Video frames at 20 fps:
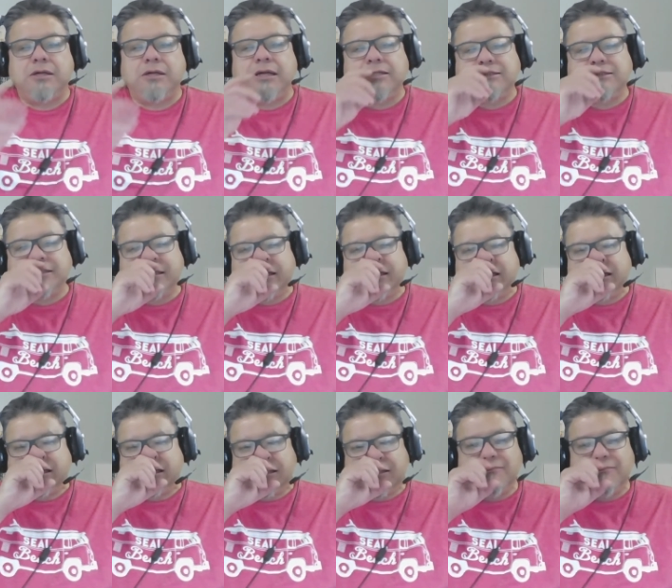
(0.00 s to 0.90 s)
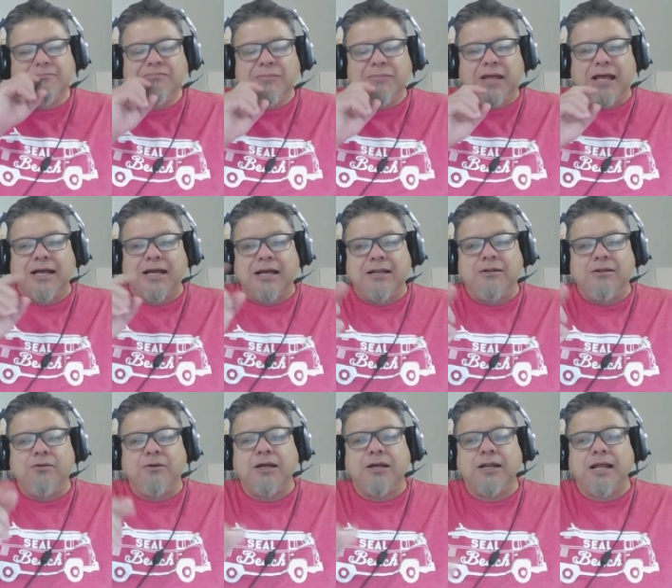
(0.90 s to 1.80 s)
Exodus. I
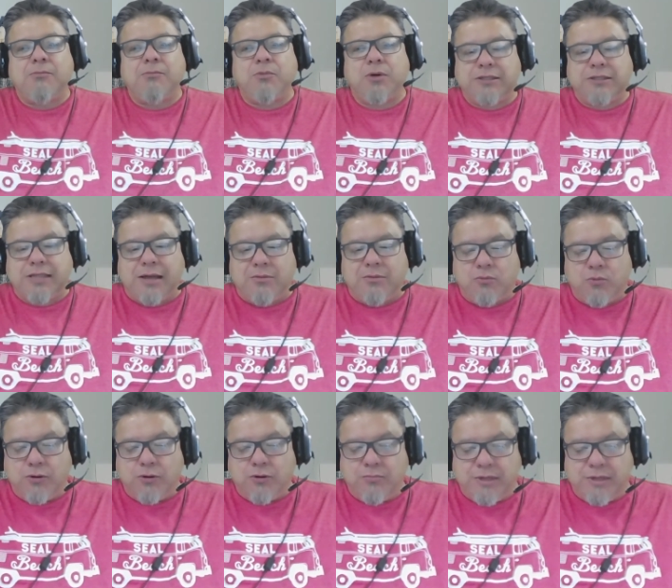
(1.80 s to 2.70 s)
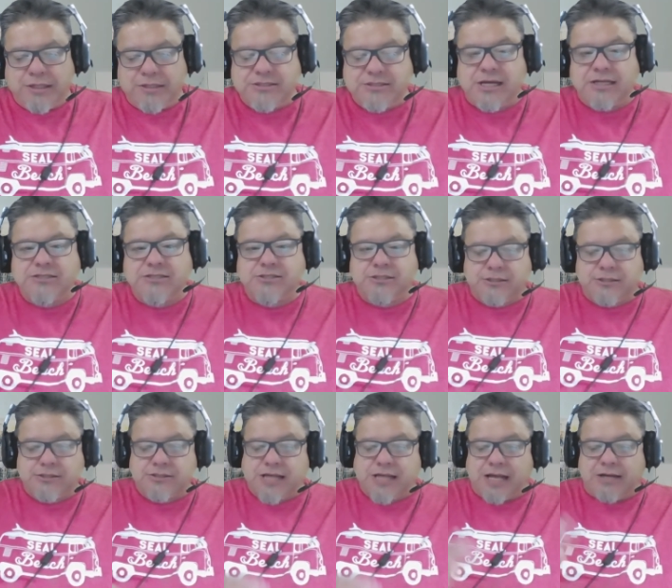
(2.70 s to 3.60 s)
gotta look it up what that word means, Exodus.